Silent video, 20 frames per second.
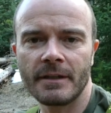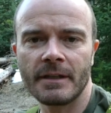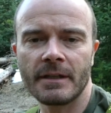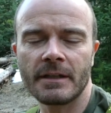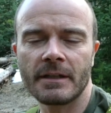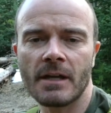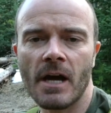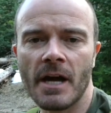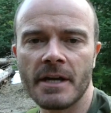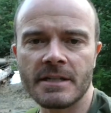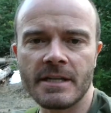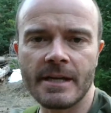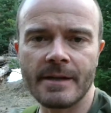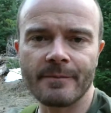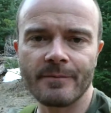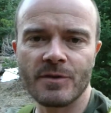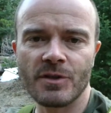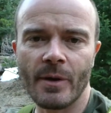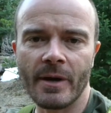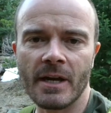in
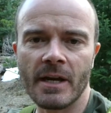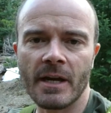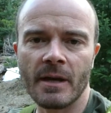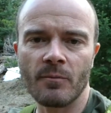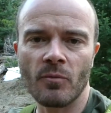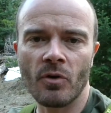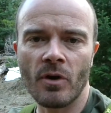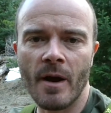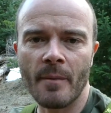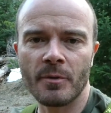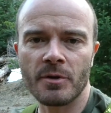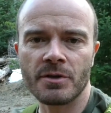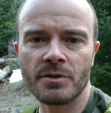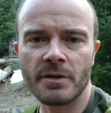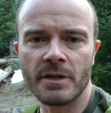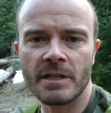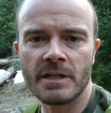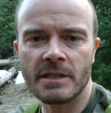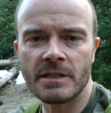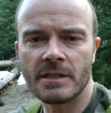hunting so I could get more
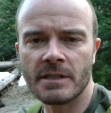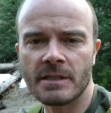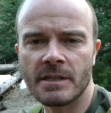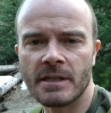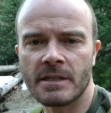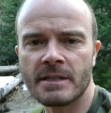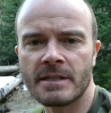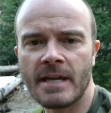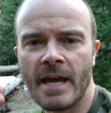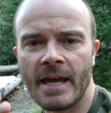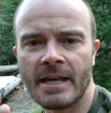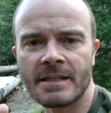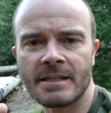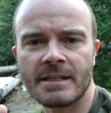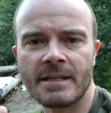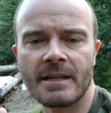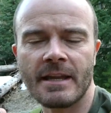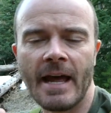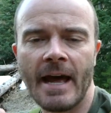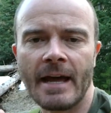opportunities to
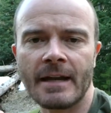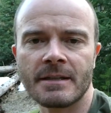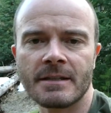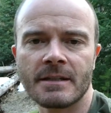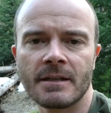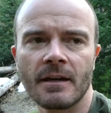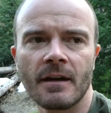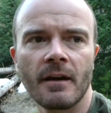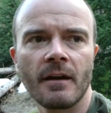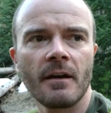test that